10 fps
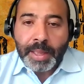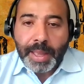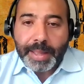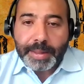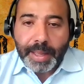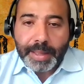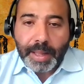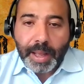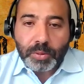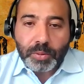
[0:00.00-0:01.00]
And
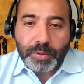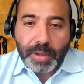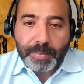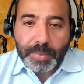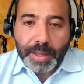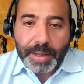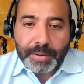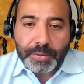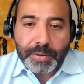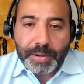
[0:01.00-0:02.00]
out of them,
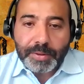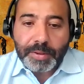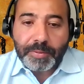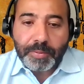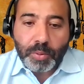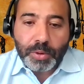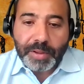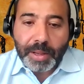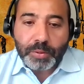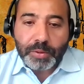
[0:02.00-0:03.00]
there's
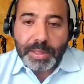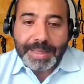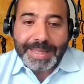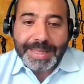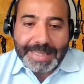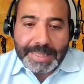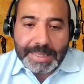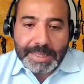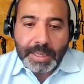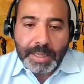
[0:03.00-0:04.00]
34,000 keys
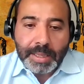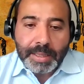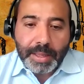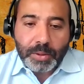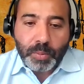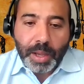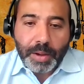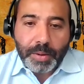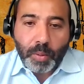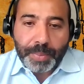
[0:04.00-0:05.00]
that we
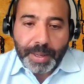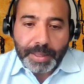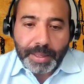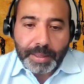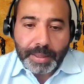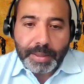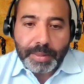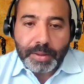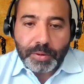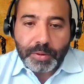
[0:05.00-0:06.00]
are operating
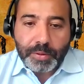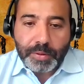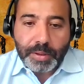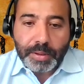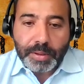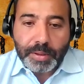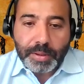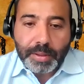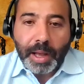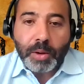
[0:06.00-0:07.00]
in the GCC.
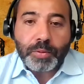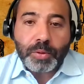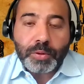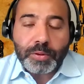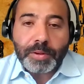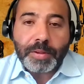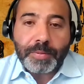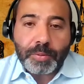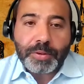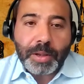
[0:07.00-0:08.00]
Out of those
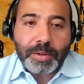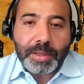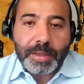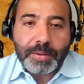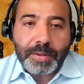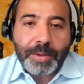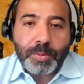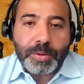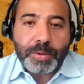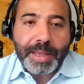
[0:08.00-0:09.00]
34,000 keys, I
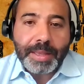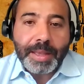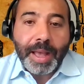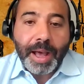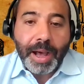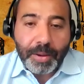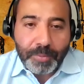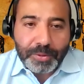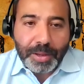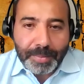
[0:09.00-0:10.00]
would say half
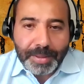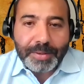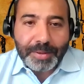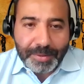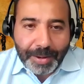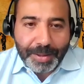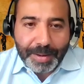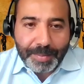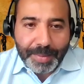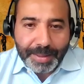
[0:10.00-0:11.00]
of them is in Saudi
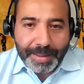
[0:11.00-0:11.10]
Arabia.